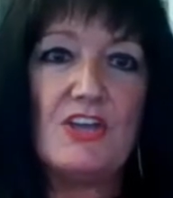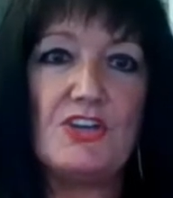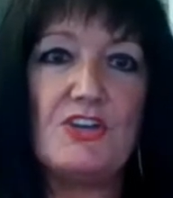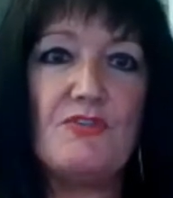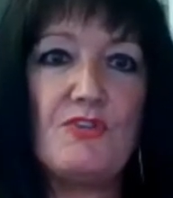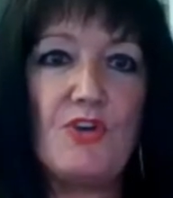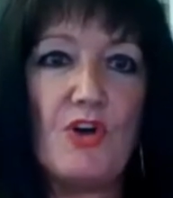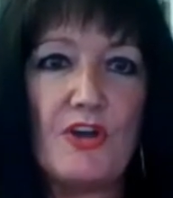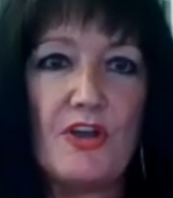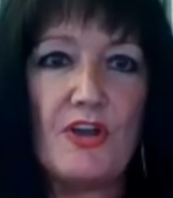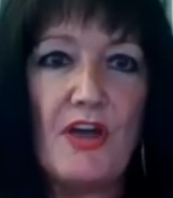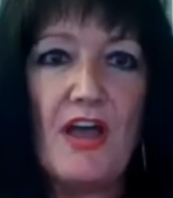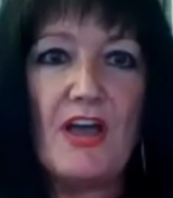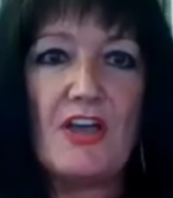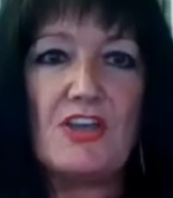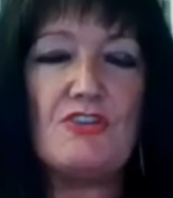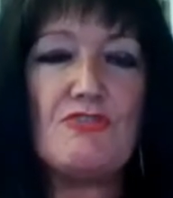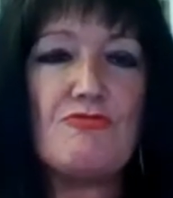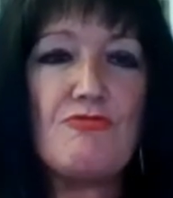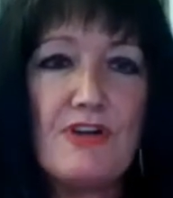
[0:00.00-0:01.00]
You've got to,
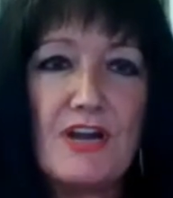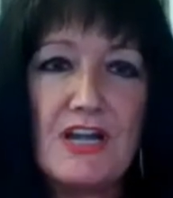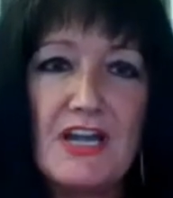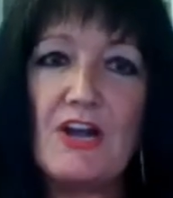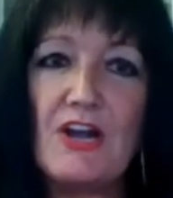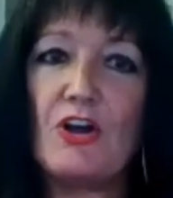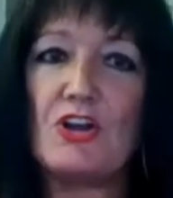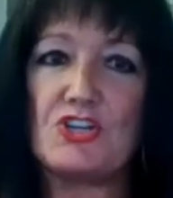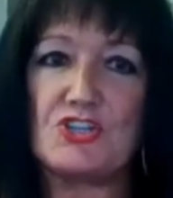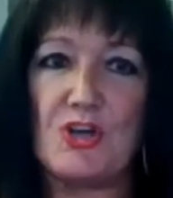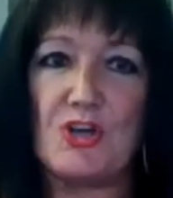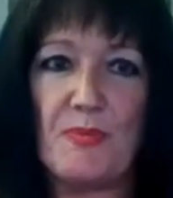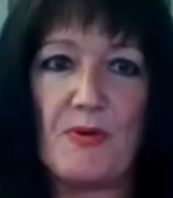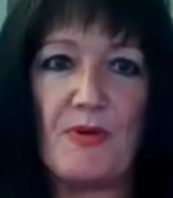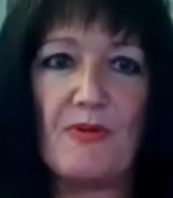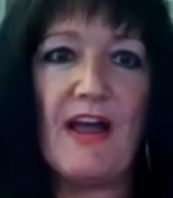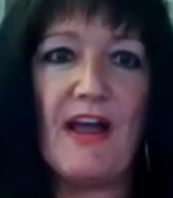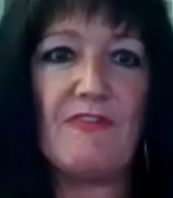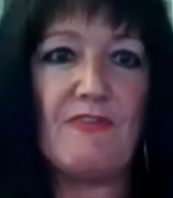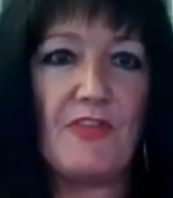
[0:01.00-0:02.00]
you really got to shop
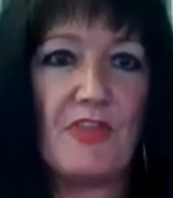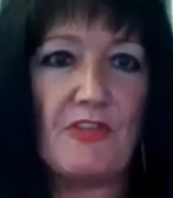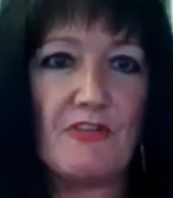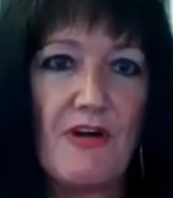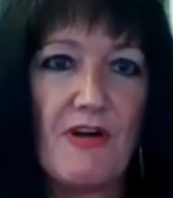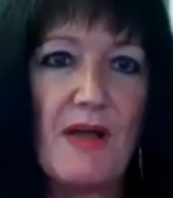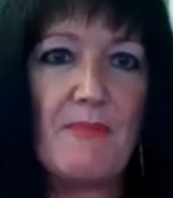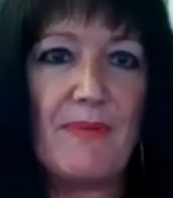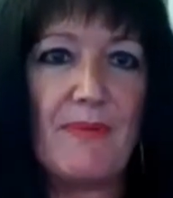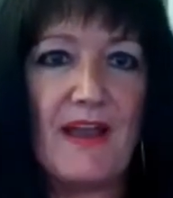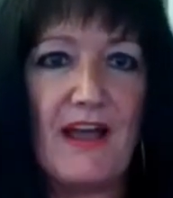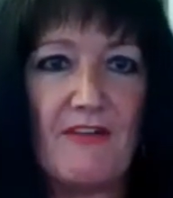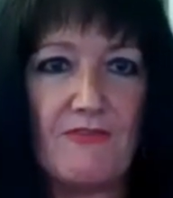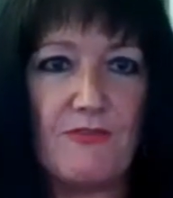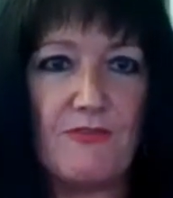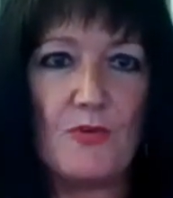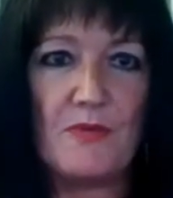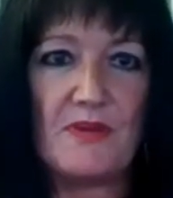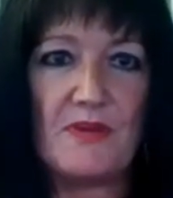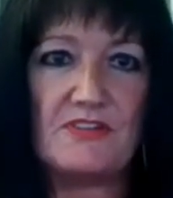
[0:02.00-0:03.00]
around for the right
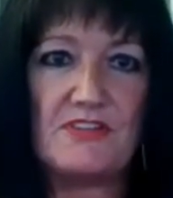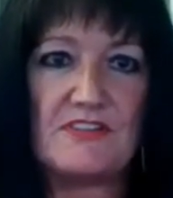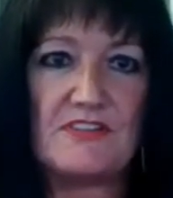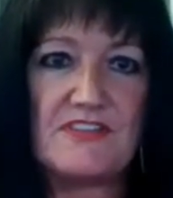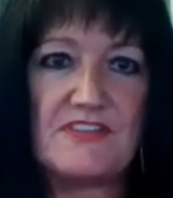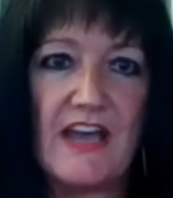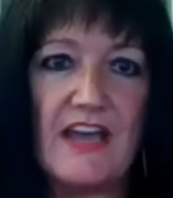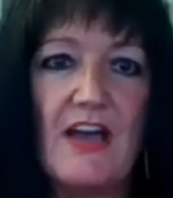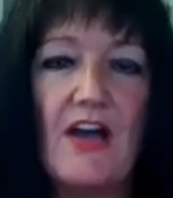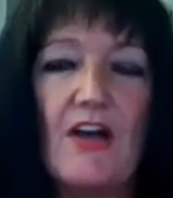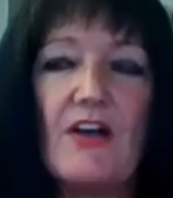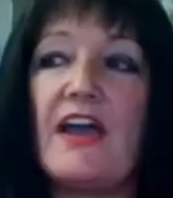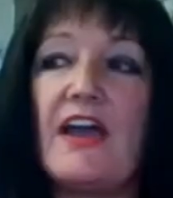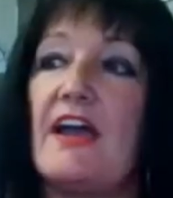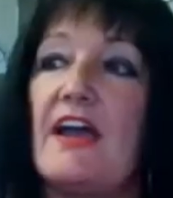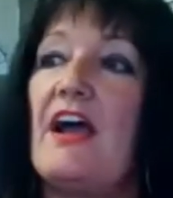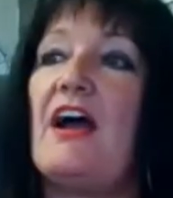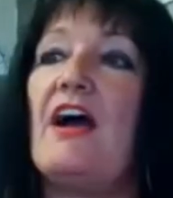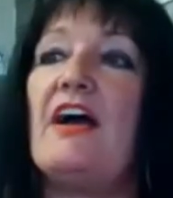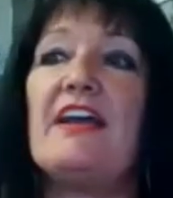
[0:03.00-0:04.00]
platform and to say,
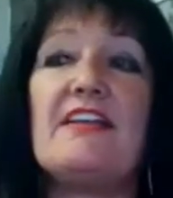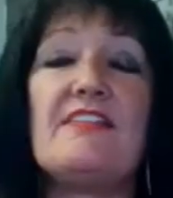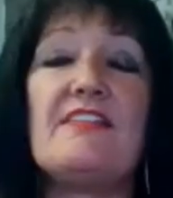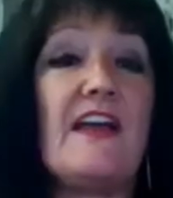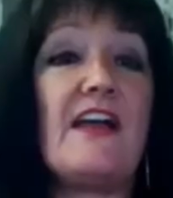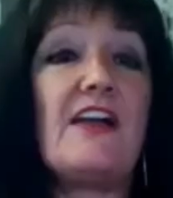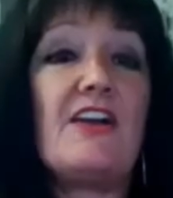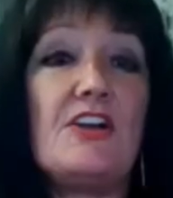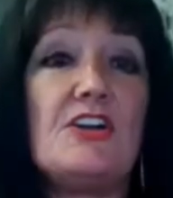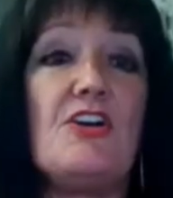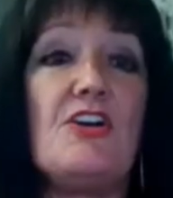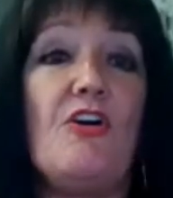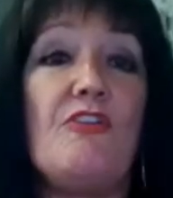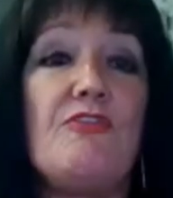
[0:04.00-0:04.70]
okay, is that going to